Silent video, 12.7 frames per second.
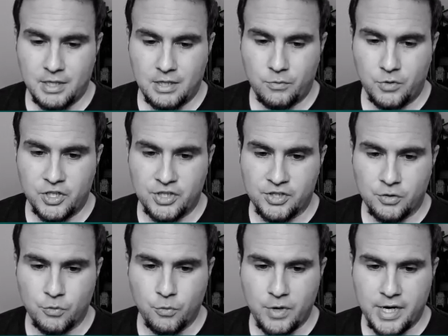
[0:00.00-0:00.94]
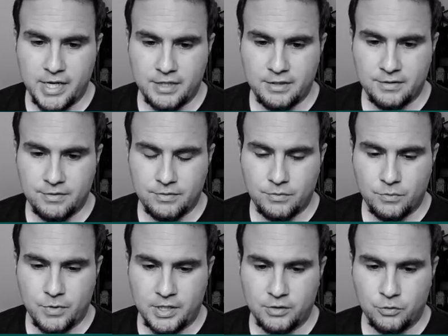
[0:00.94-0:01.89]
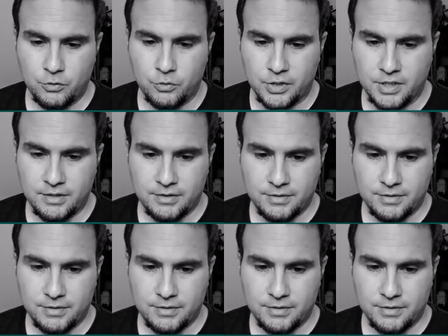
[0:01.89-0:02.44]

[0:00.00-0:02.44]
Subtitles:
which is a great way to do it.